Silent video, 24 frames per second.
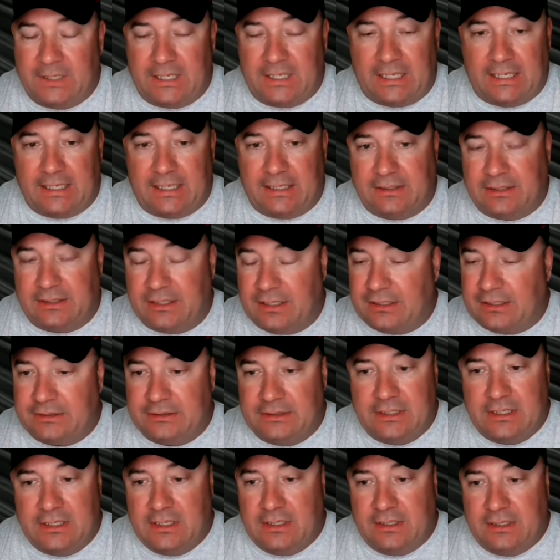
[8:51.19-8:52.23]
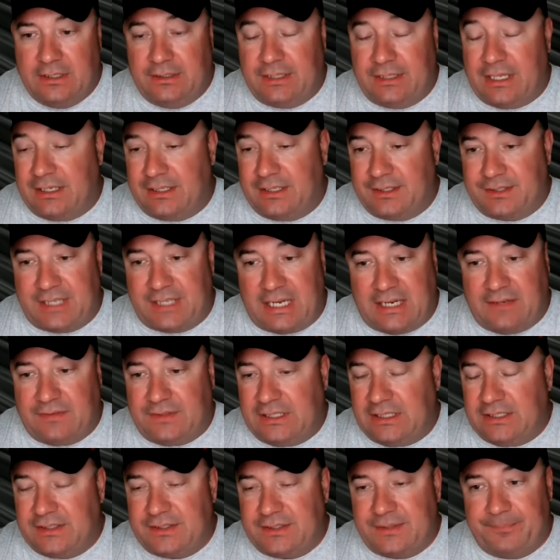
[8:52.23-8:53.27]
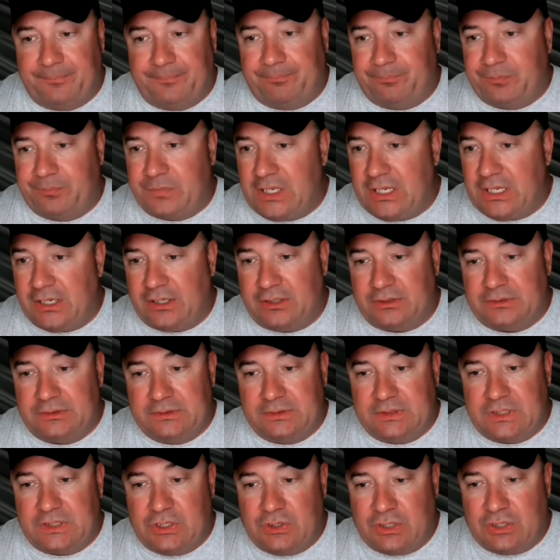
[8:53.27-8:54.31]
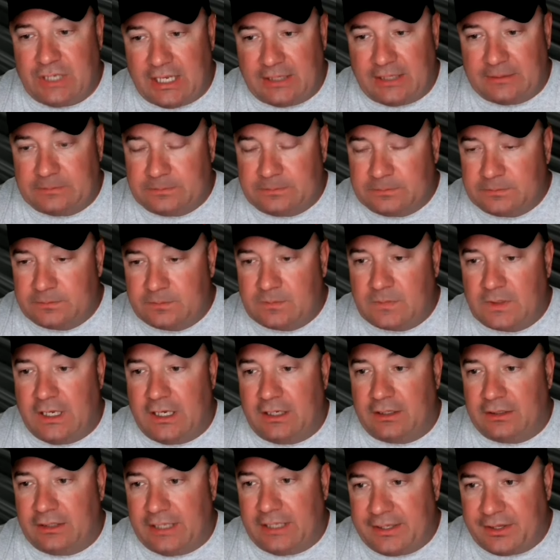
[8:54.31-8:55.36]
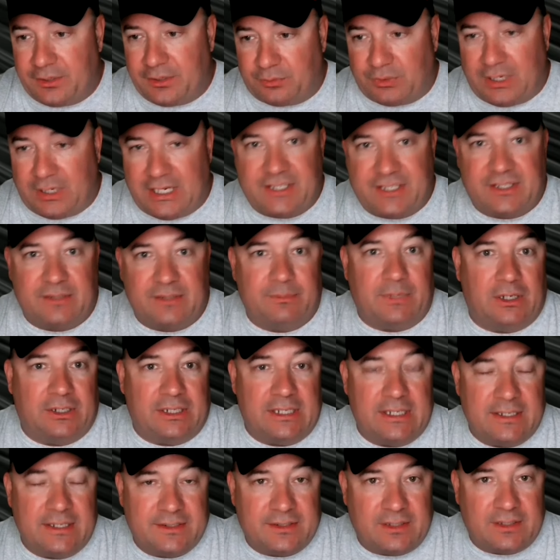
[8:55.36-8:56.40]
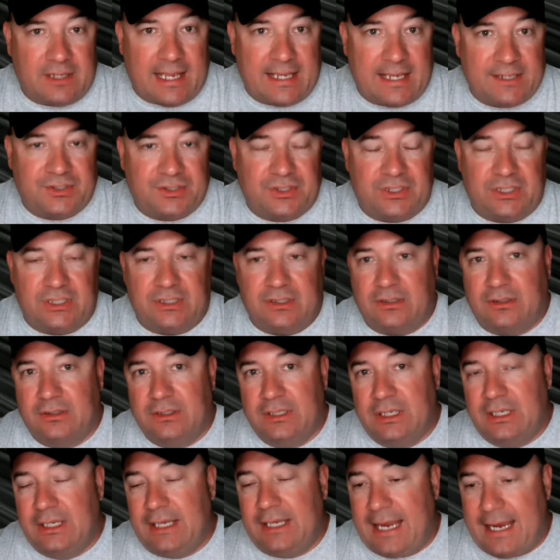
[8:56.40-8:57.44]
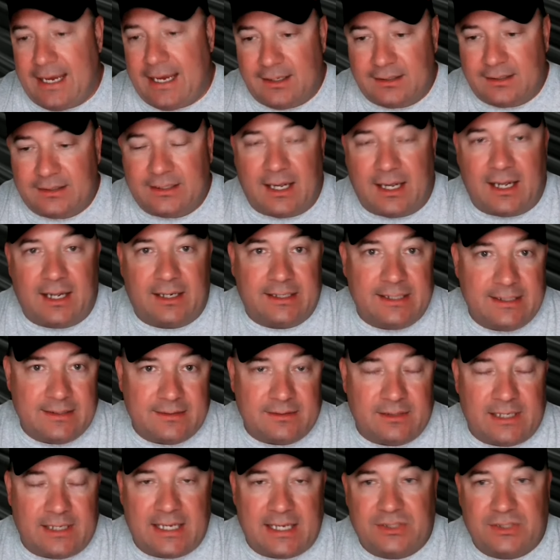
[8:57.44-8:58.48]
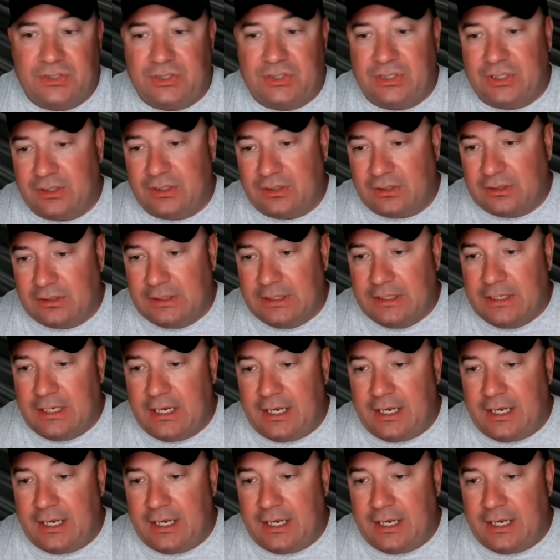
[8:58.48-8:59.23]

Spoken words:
And then at safeties, you know, you got Lathan Ransom on his last year, Hancock his last year.